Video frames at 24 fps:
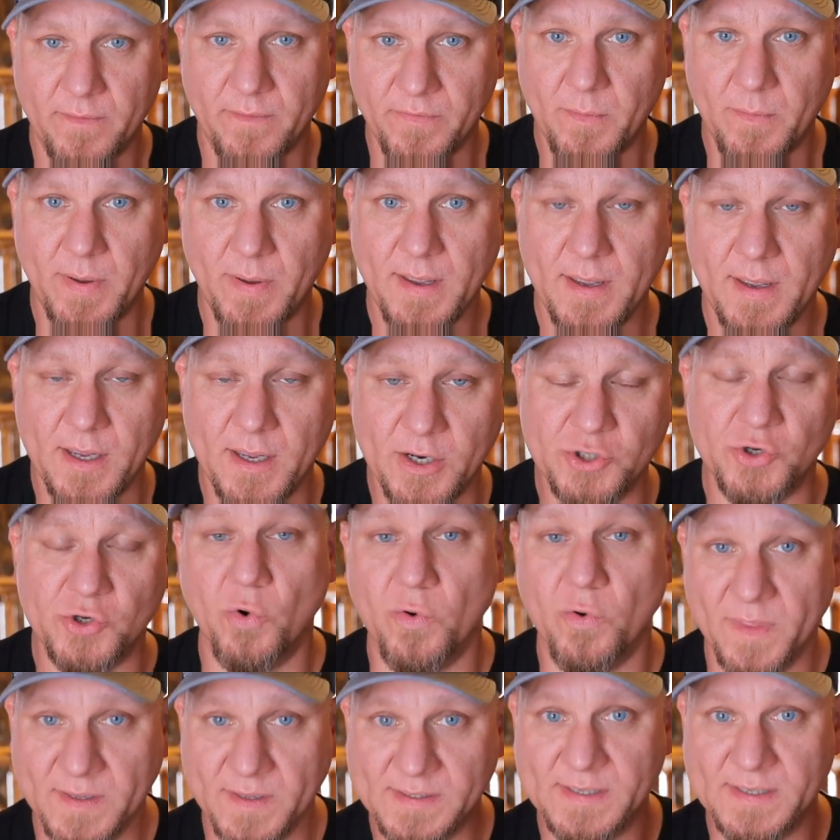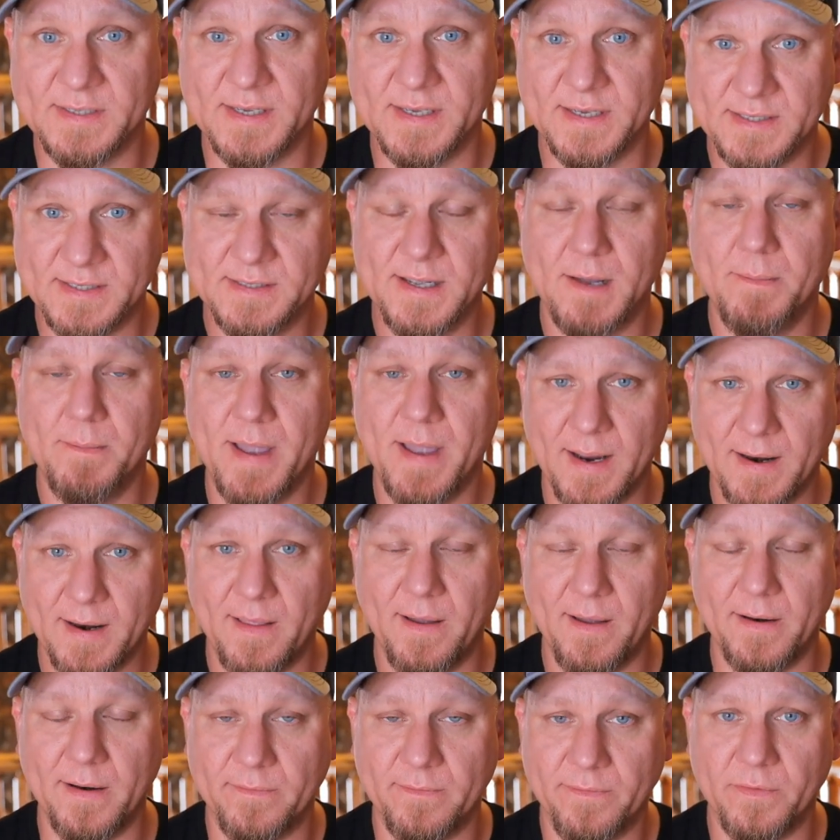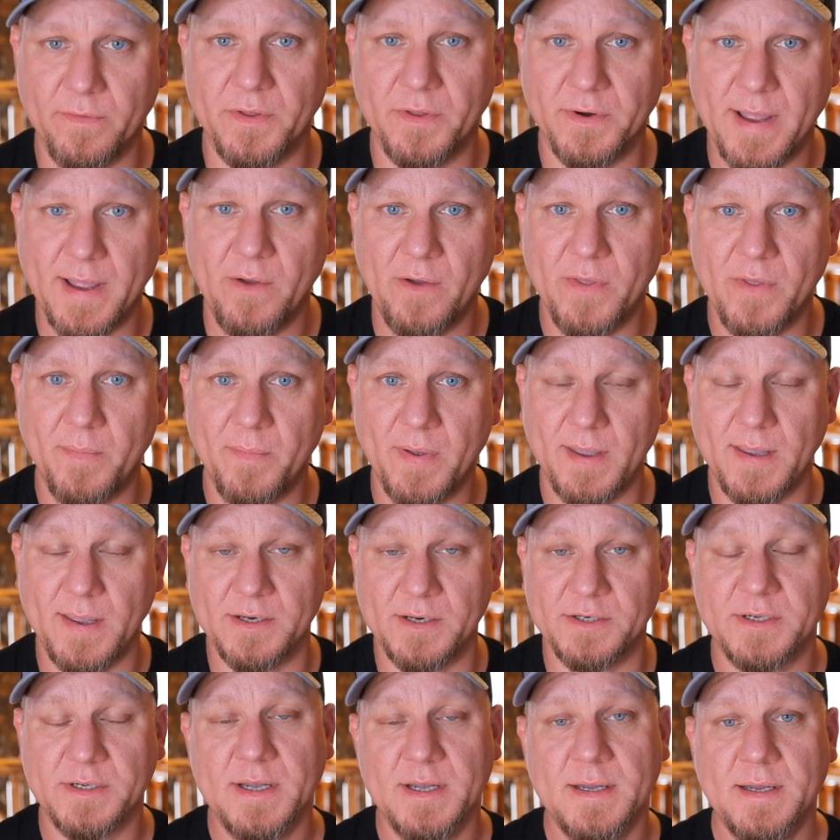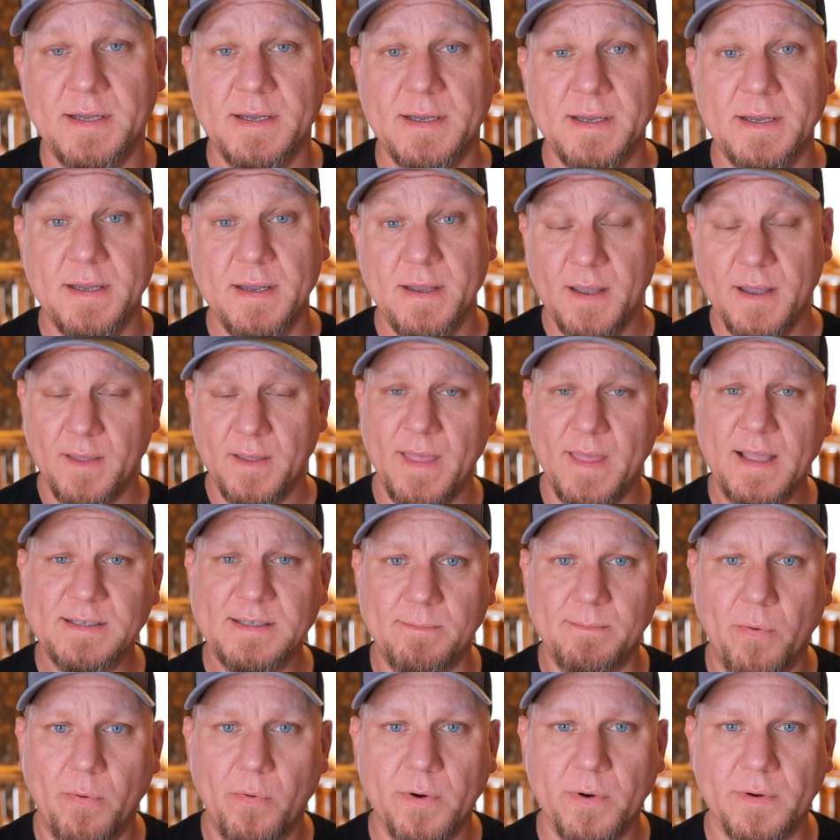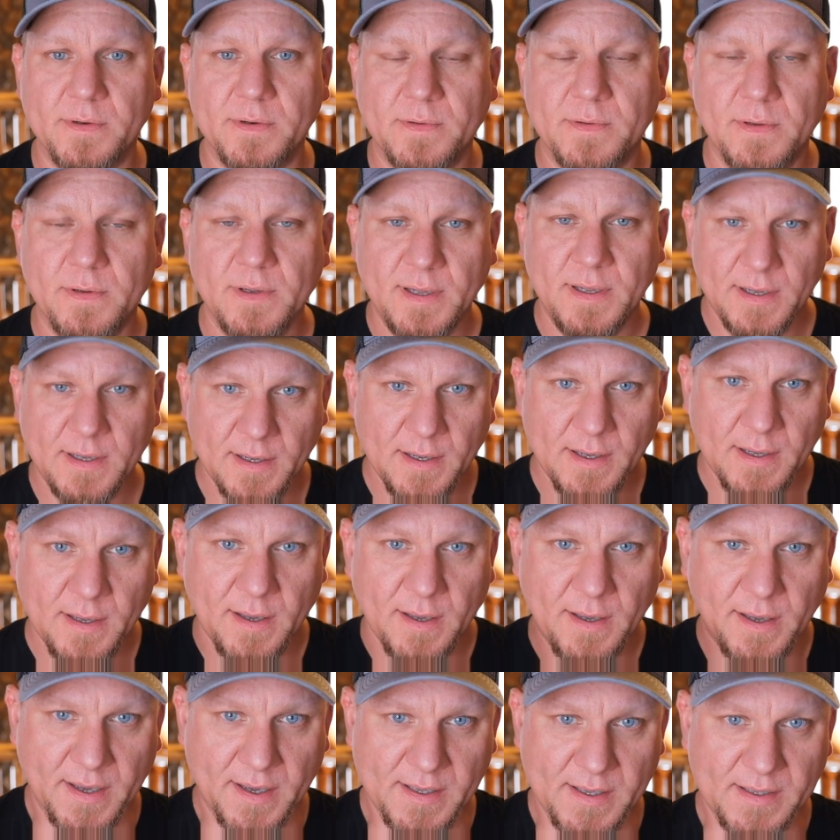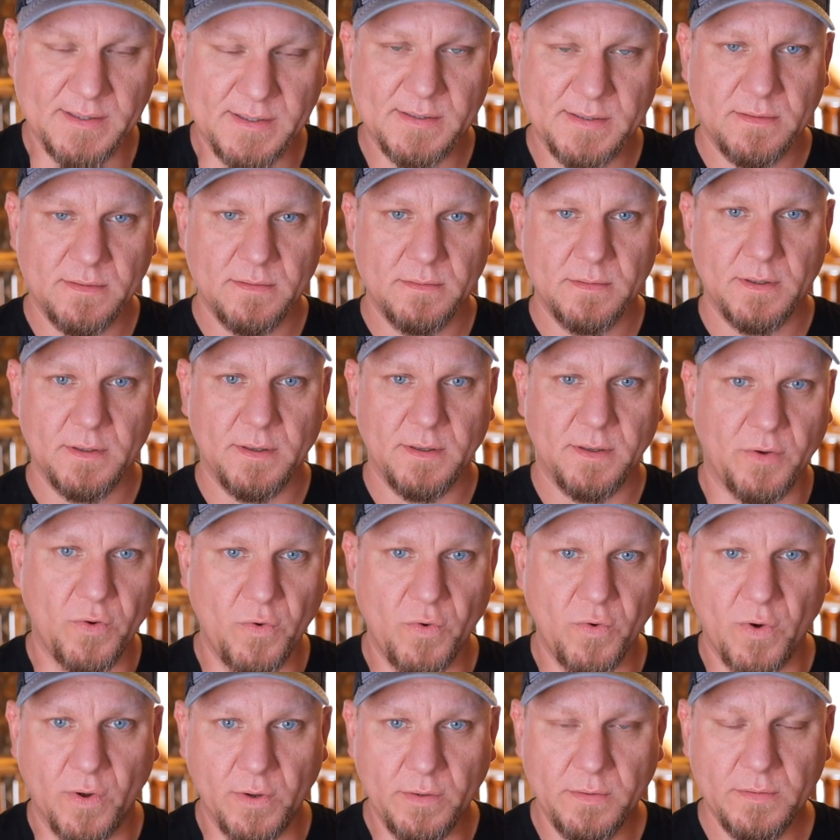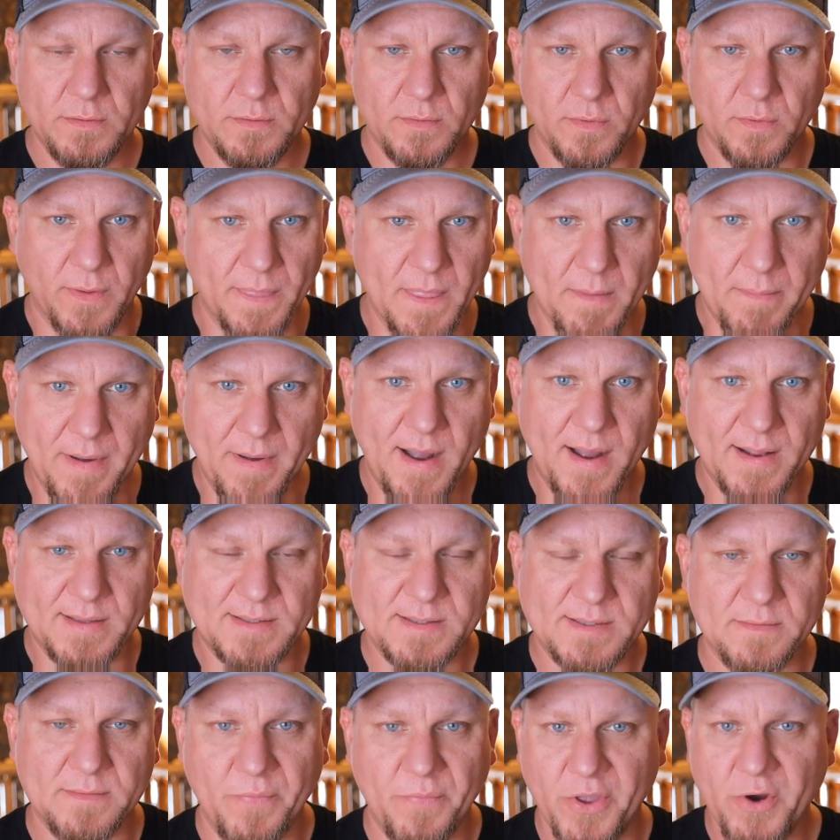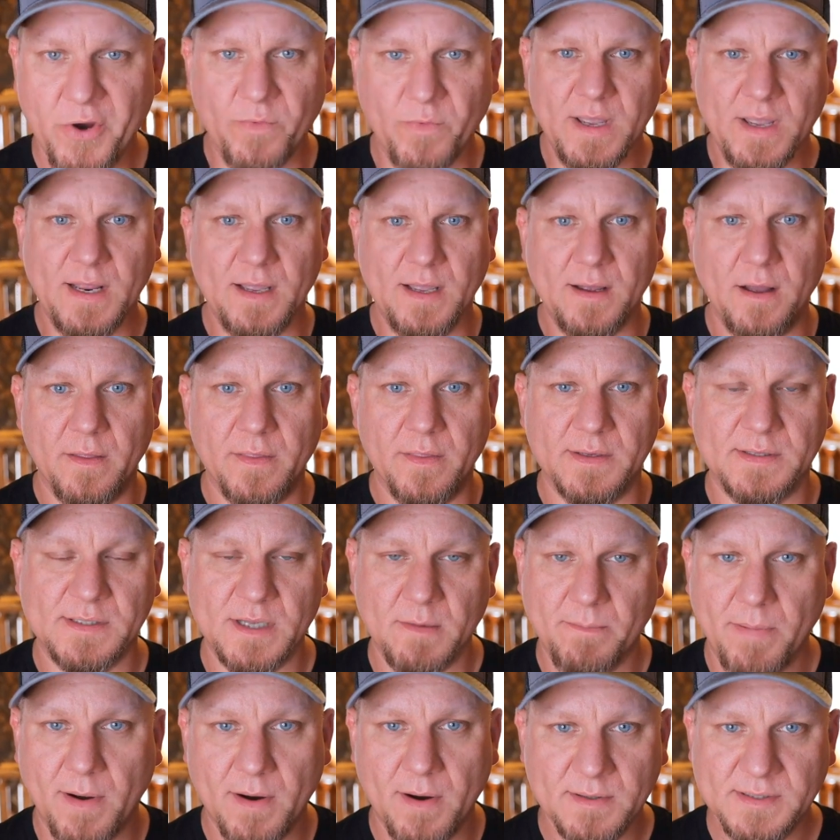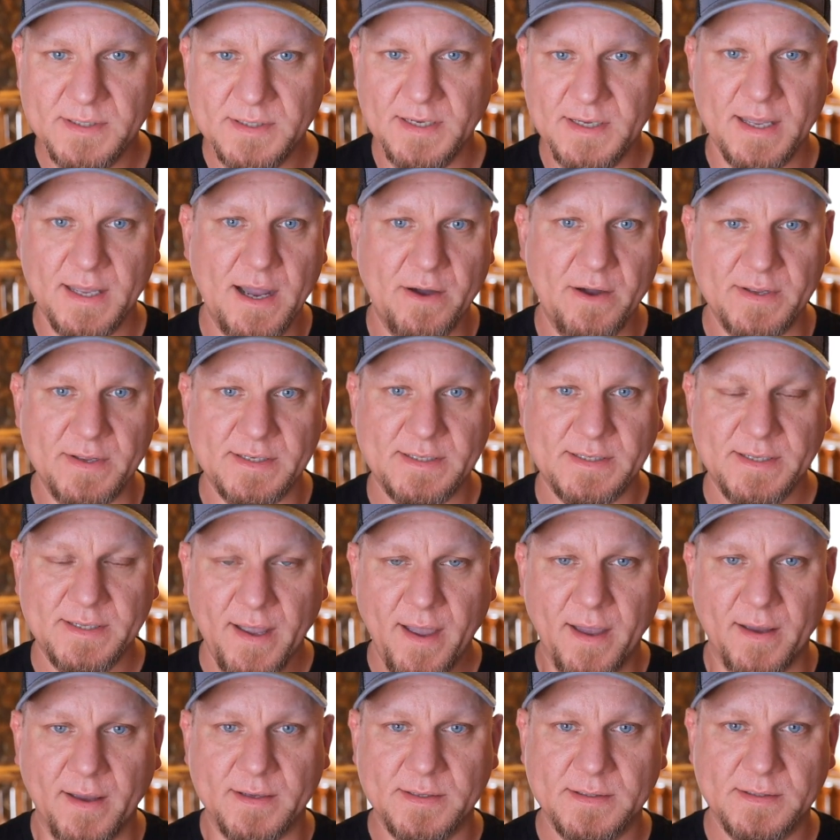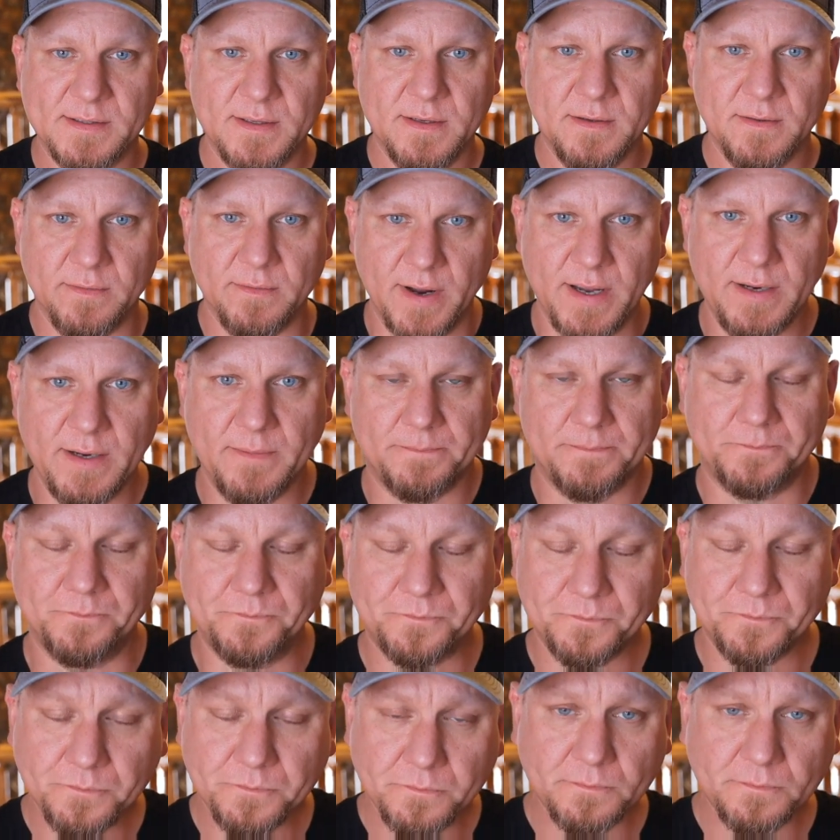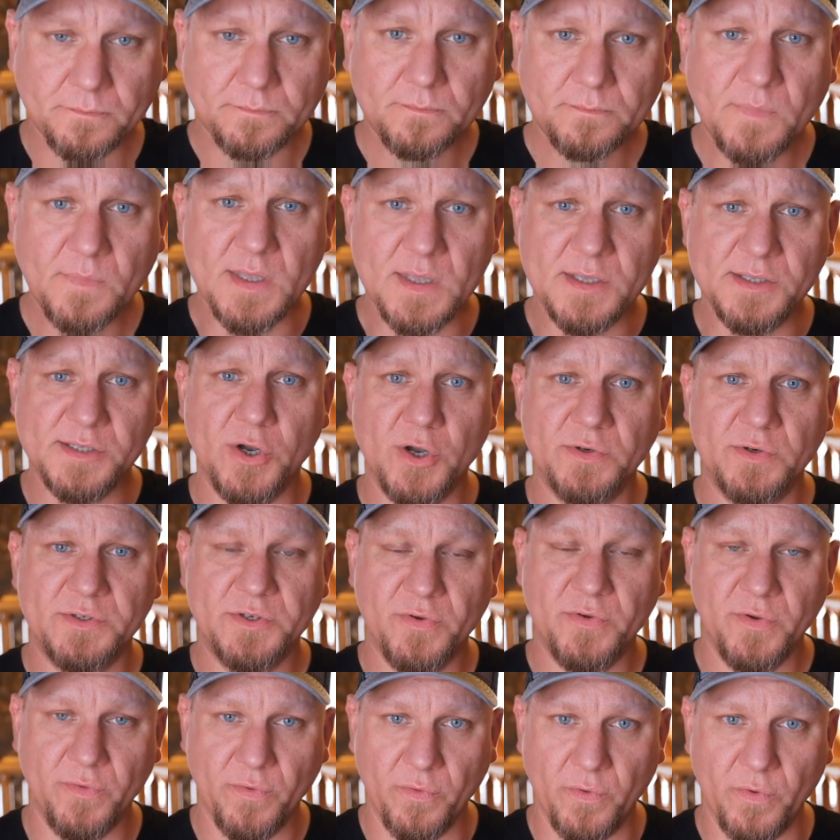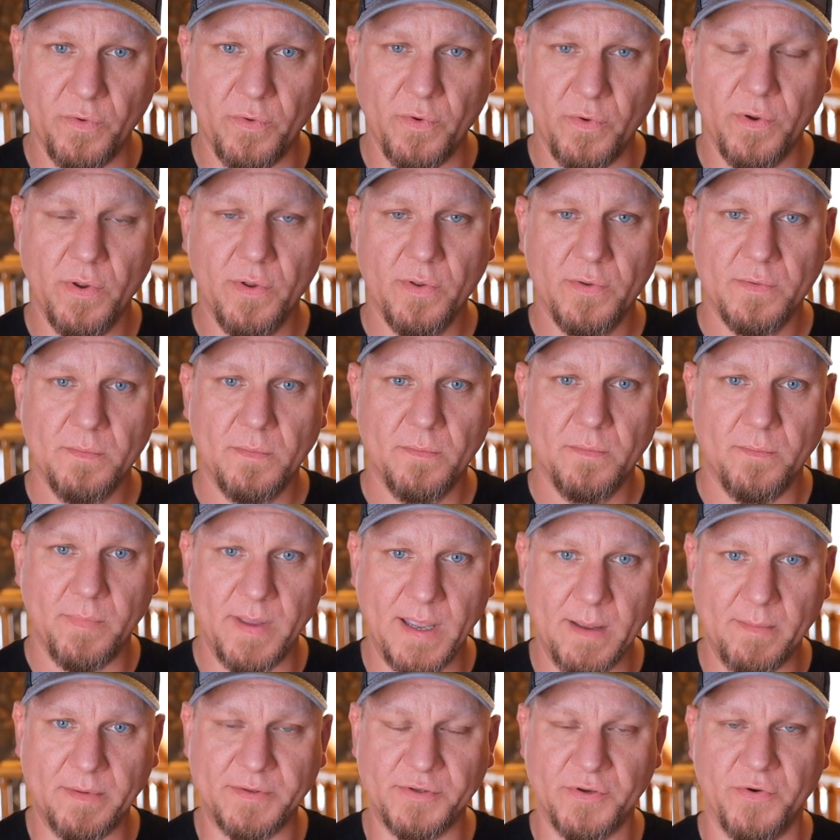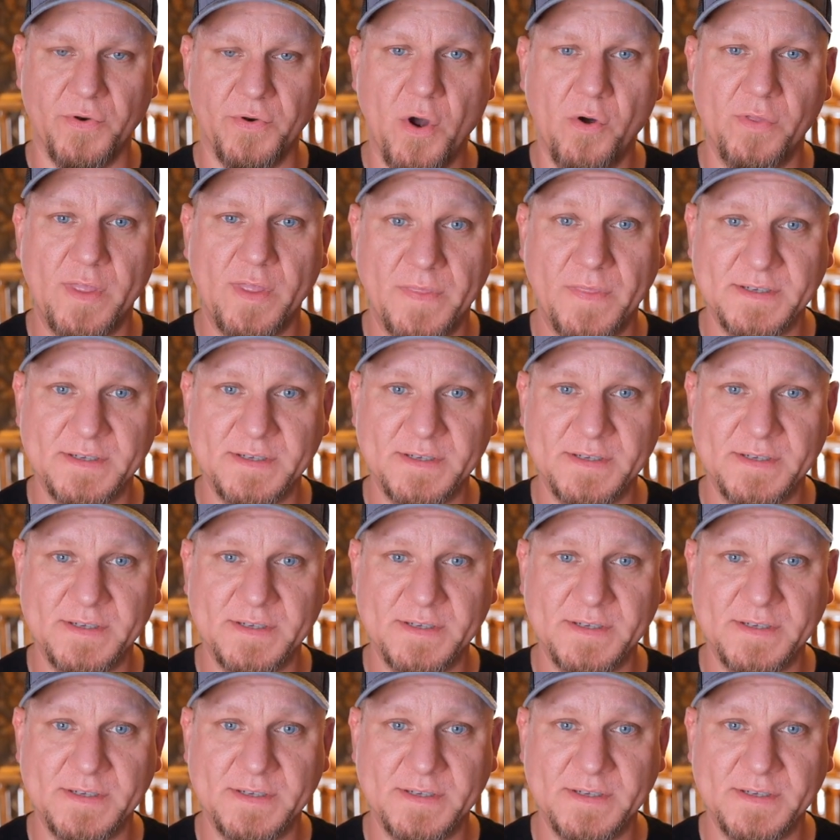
of the page, or this is a subheadline further down the page. And that's important because Google, when the bots, they're reading all this, they're parsing it out as text, right? So to be able to know